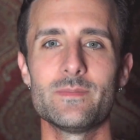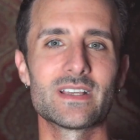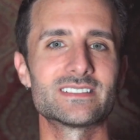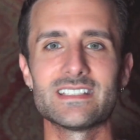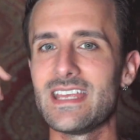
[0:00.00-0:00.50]

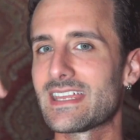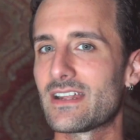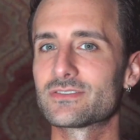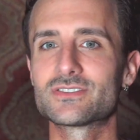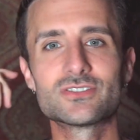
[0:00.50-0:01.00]
because they've taken
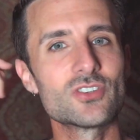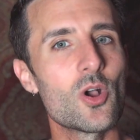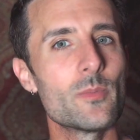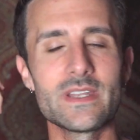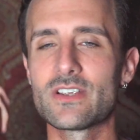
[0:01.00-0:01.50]
out
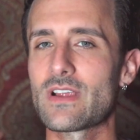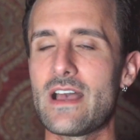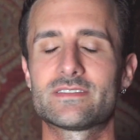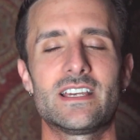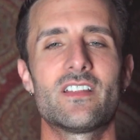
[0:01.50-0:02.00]
so many
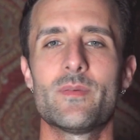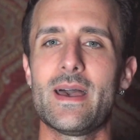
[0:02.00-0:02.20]
grafts out of the